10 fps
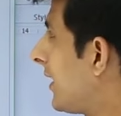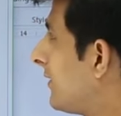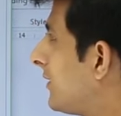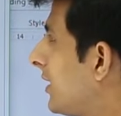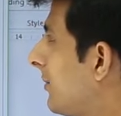That
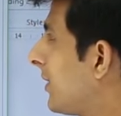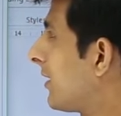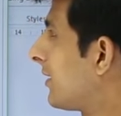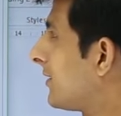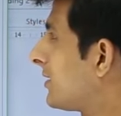is nothing but
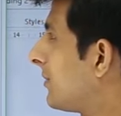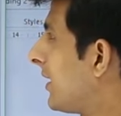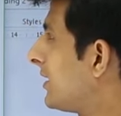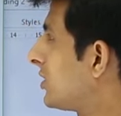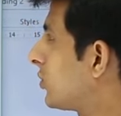a
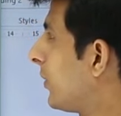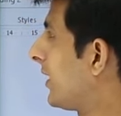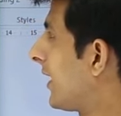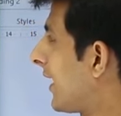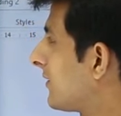customized
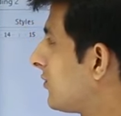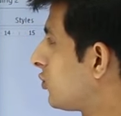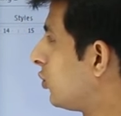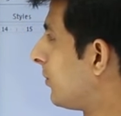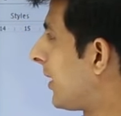quick access
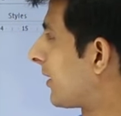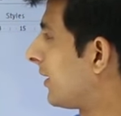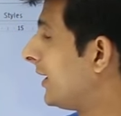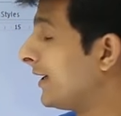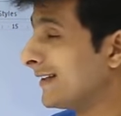toolbar.
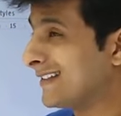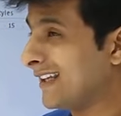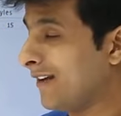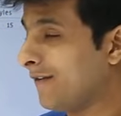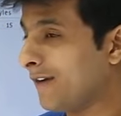
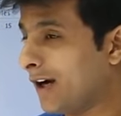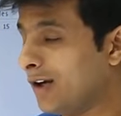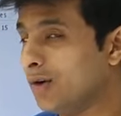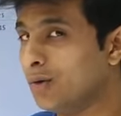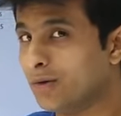Save,
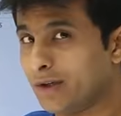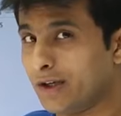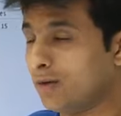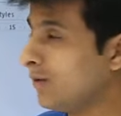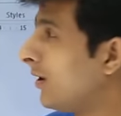undo,
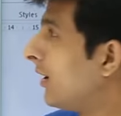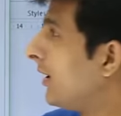redo